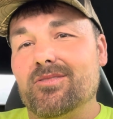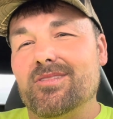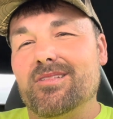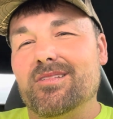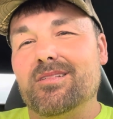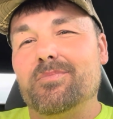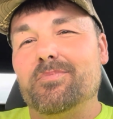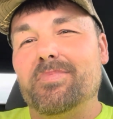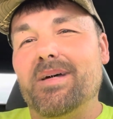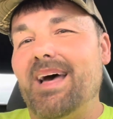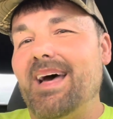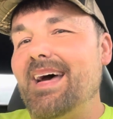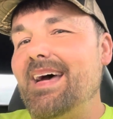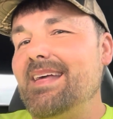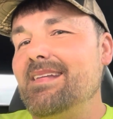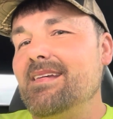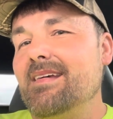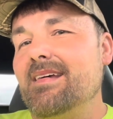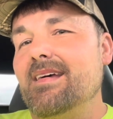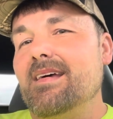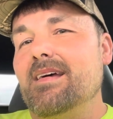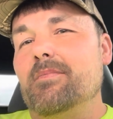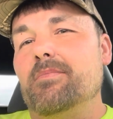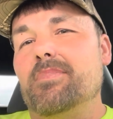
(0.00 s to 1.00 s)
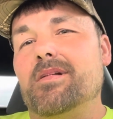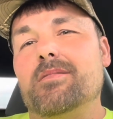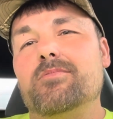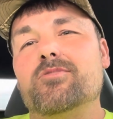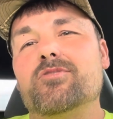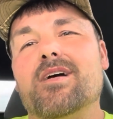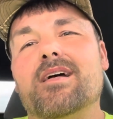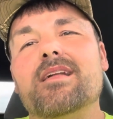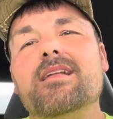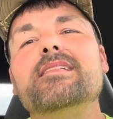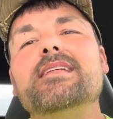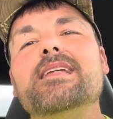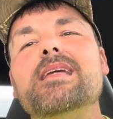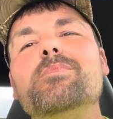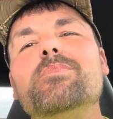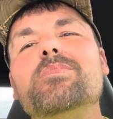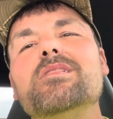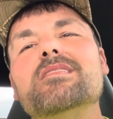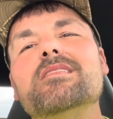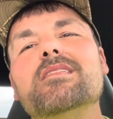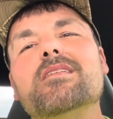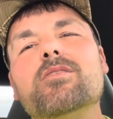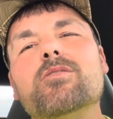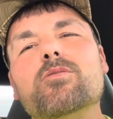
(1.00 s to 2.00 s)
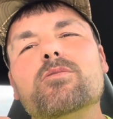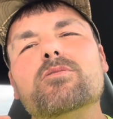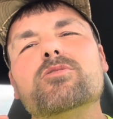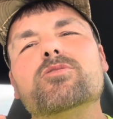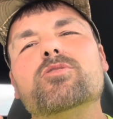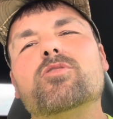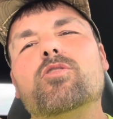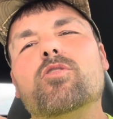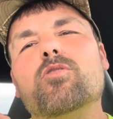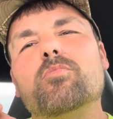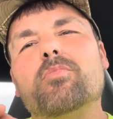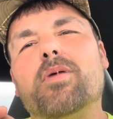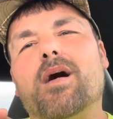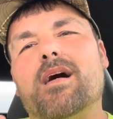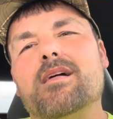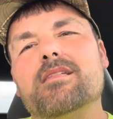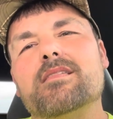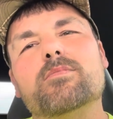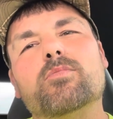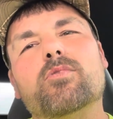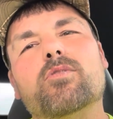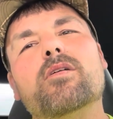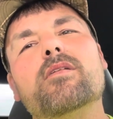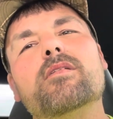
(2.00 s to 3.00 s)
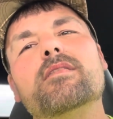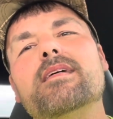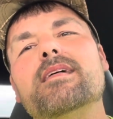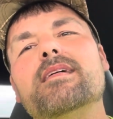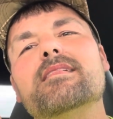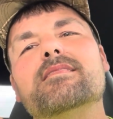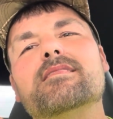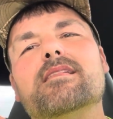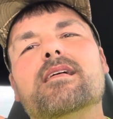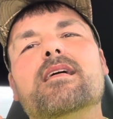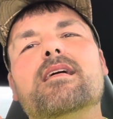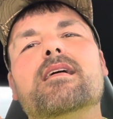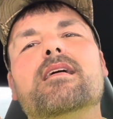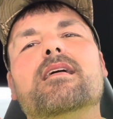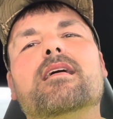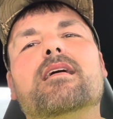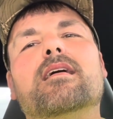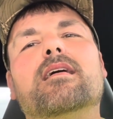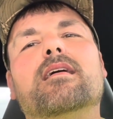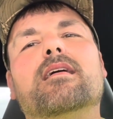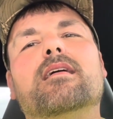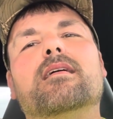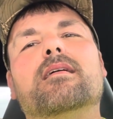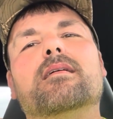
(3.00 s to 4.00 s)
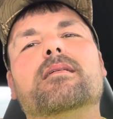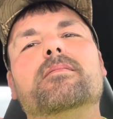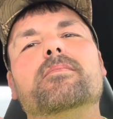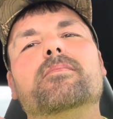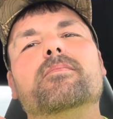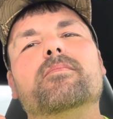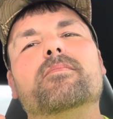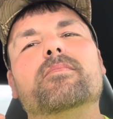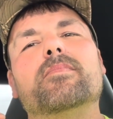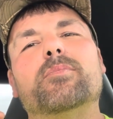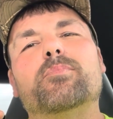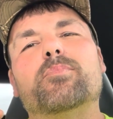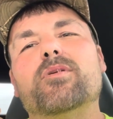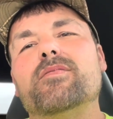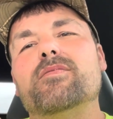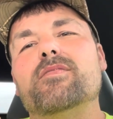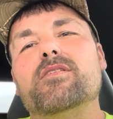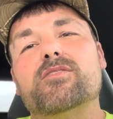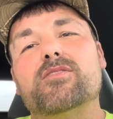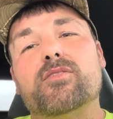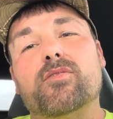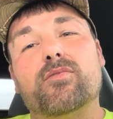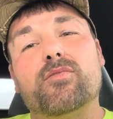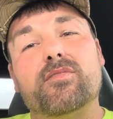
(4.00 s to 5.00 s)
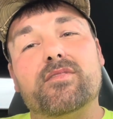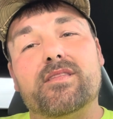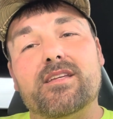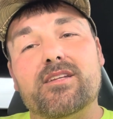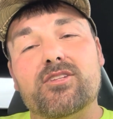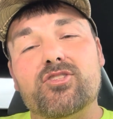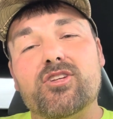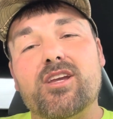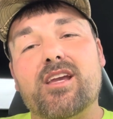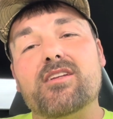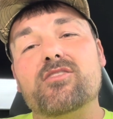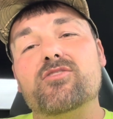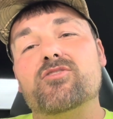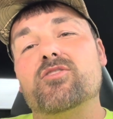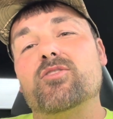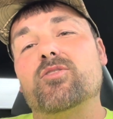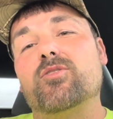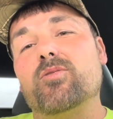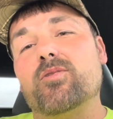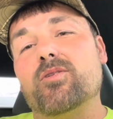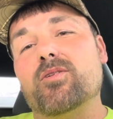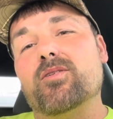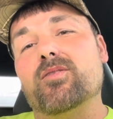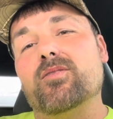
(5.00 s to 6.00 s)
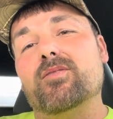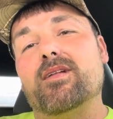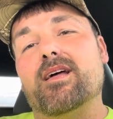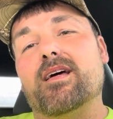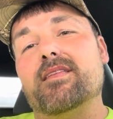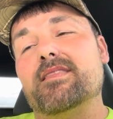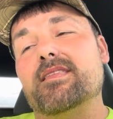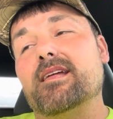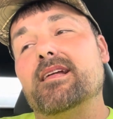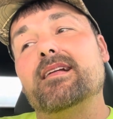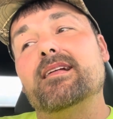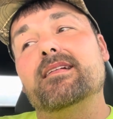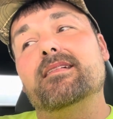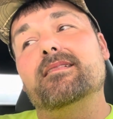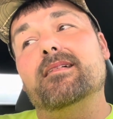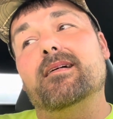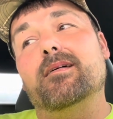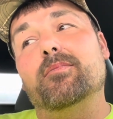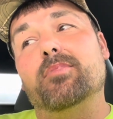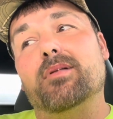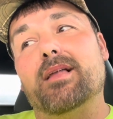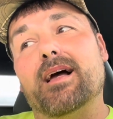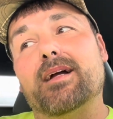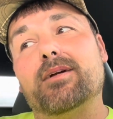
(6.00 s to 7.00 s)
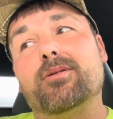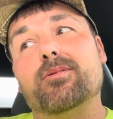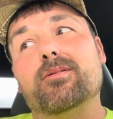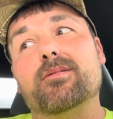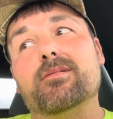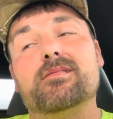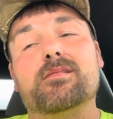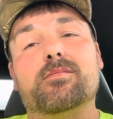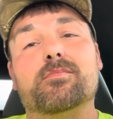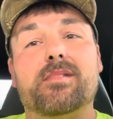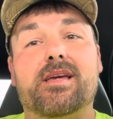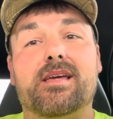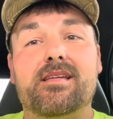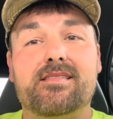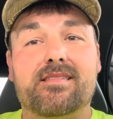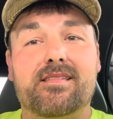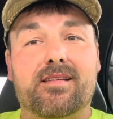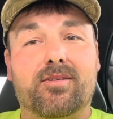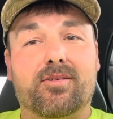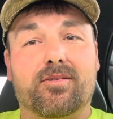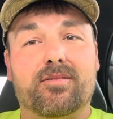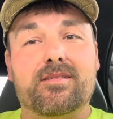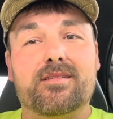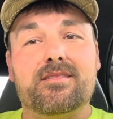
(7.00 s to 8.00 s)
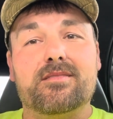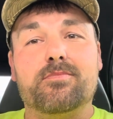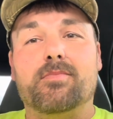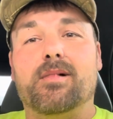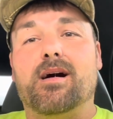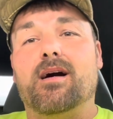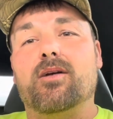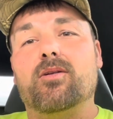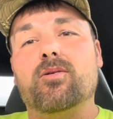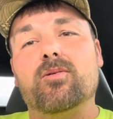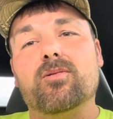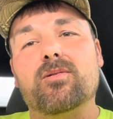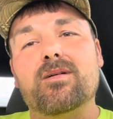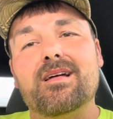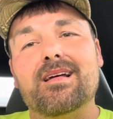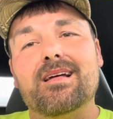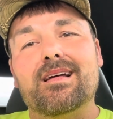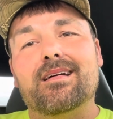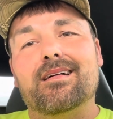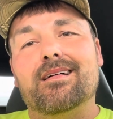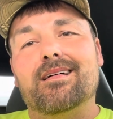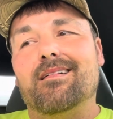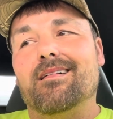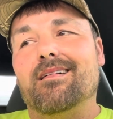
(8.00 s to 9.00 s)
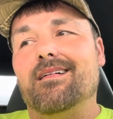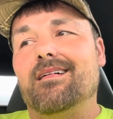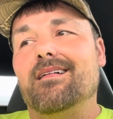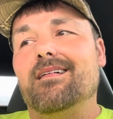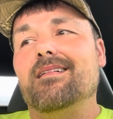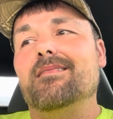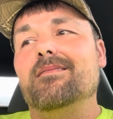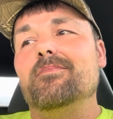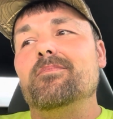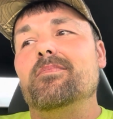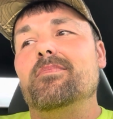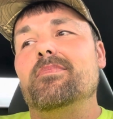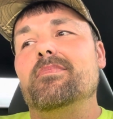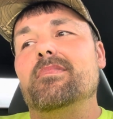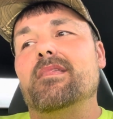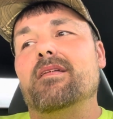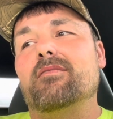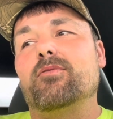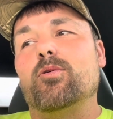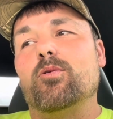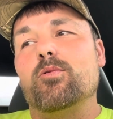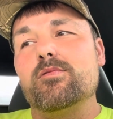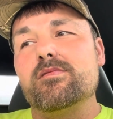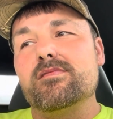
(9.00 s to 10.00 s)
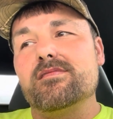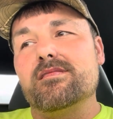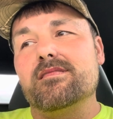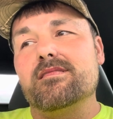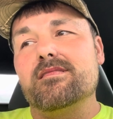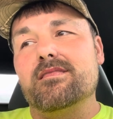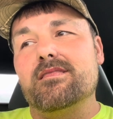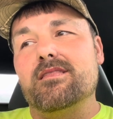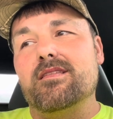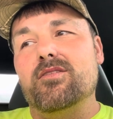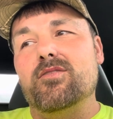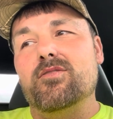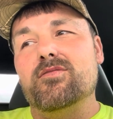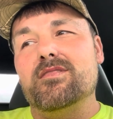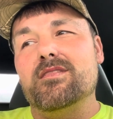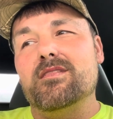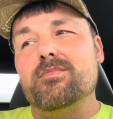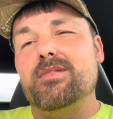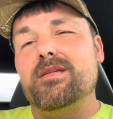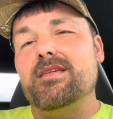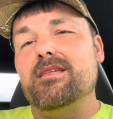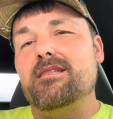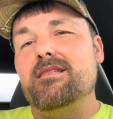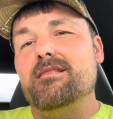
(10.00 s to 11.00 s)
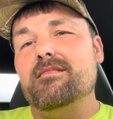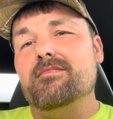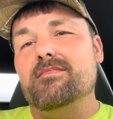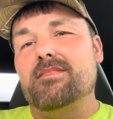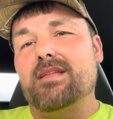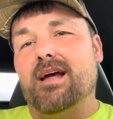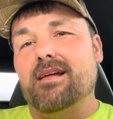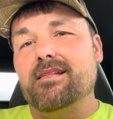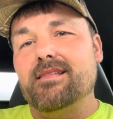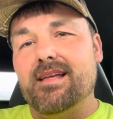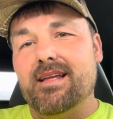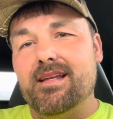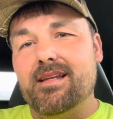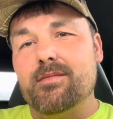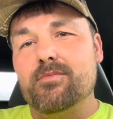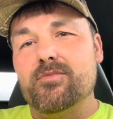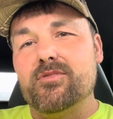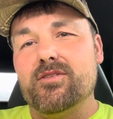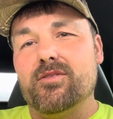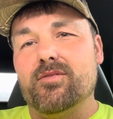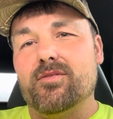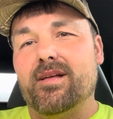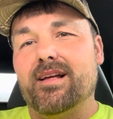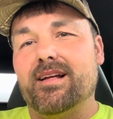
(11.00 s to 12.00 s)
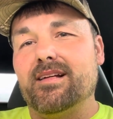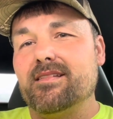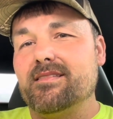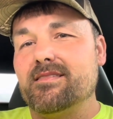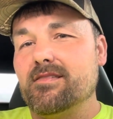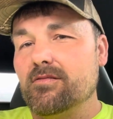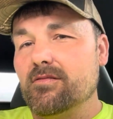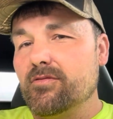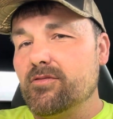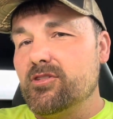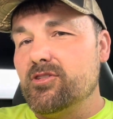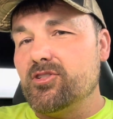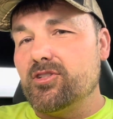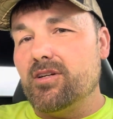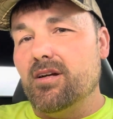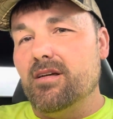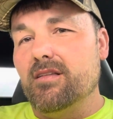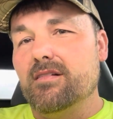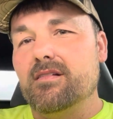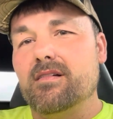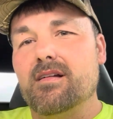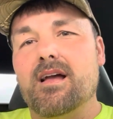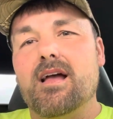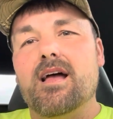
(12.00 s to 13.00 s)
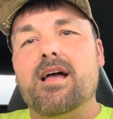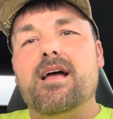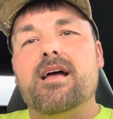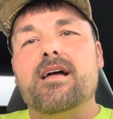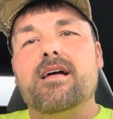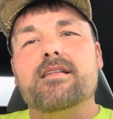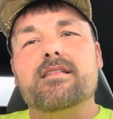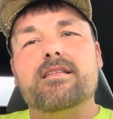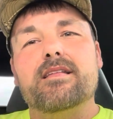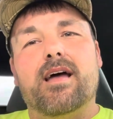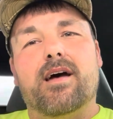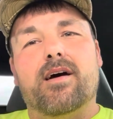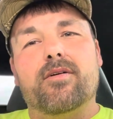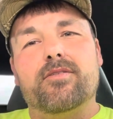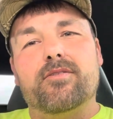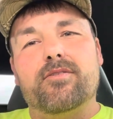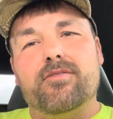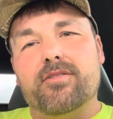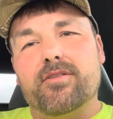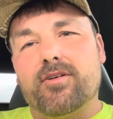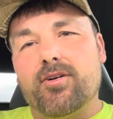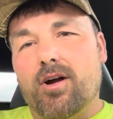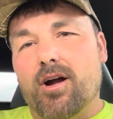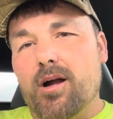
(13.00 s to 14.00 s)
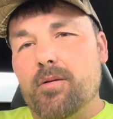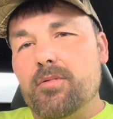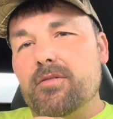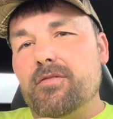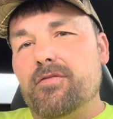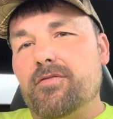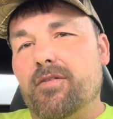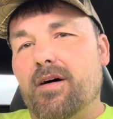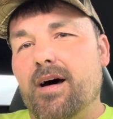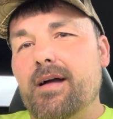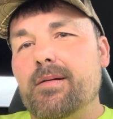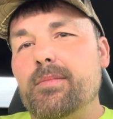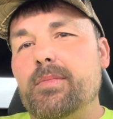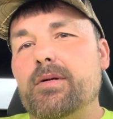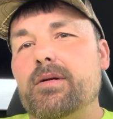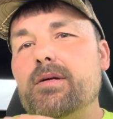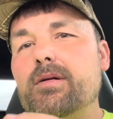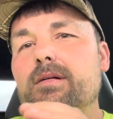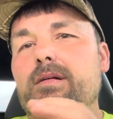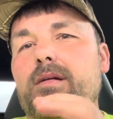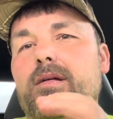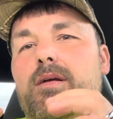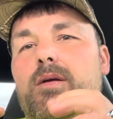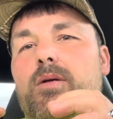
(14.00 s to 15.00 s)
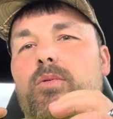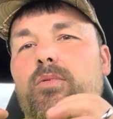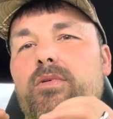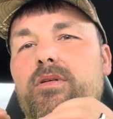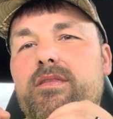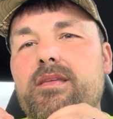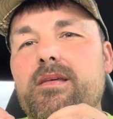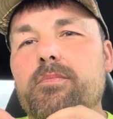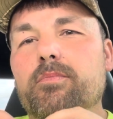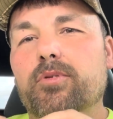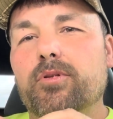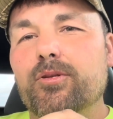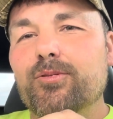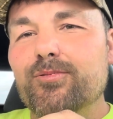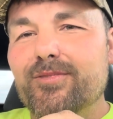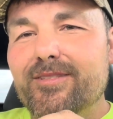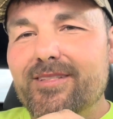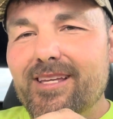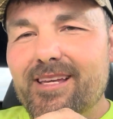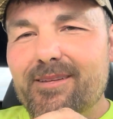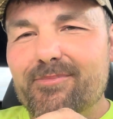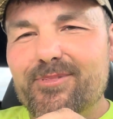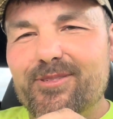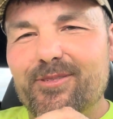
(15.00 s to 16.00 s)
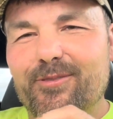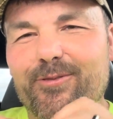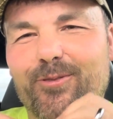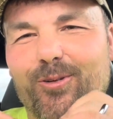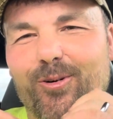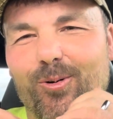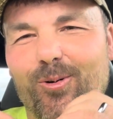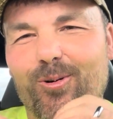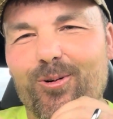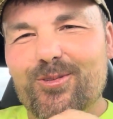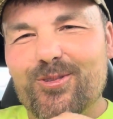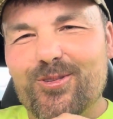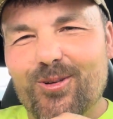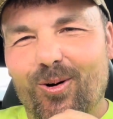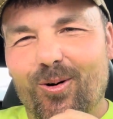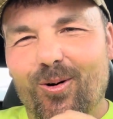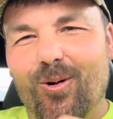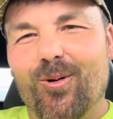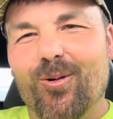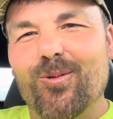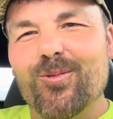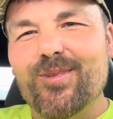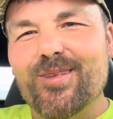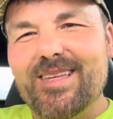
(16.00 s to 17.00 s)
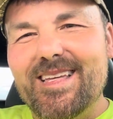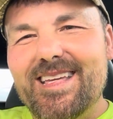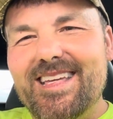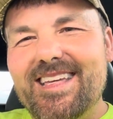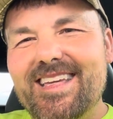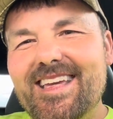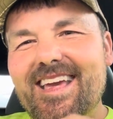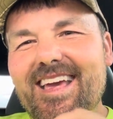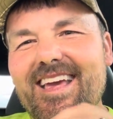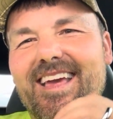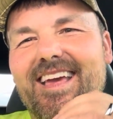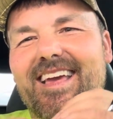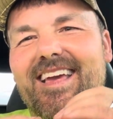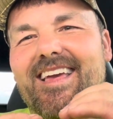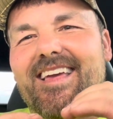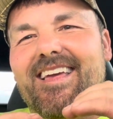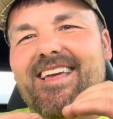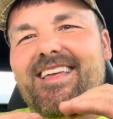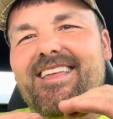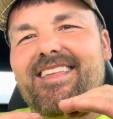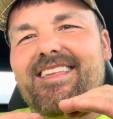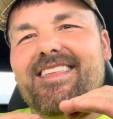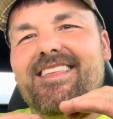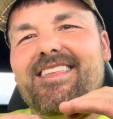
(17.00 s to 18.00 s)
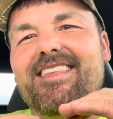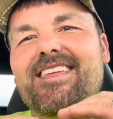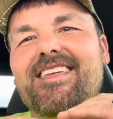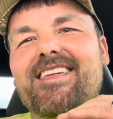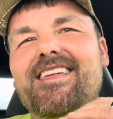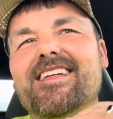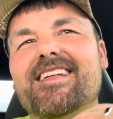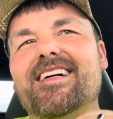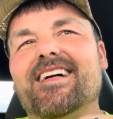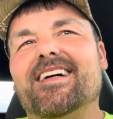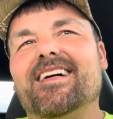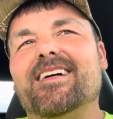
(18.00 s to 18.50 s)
look bad, but I'm trying to keep as little as chrome possible on this. The previous owner did change the grill, and I think a black grill is amazing on this model. Of course, they used to be titanium, so they're like a silverish color. Now there's a carbon fiber with the blue tips. Of course, only the